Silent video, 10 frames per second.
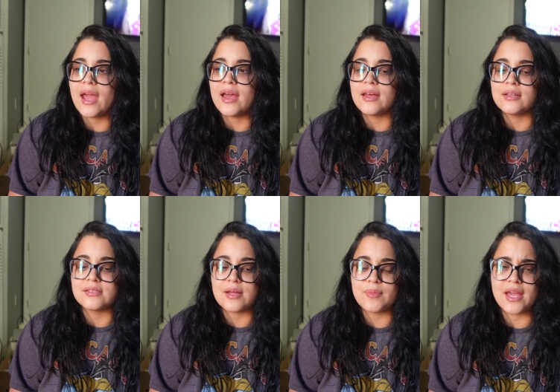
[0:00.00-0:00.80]

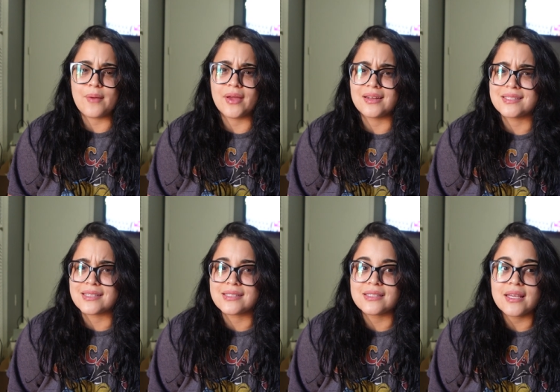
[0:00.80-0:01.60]
and I'm like am I gonna
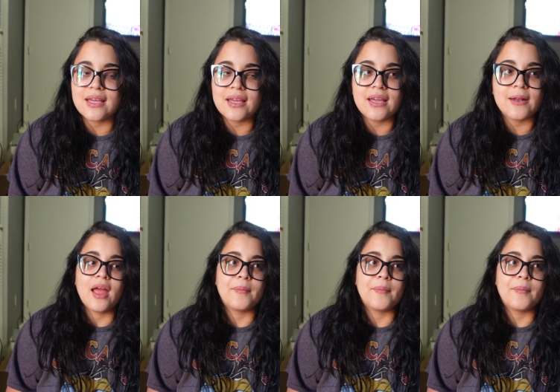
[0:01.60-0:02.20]
succeed?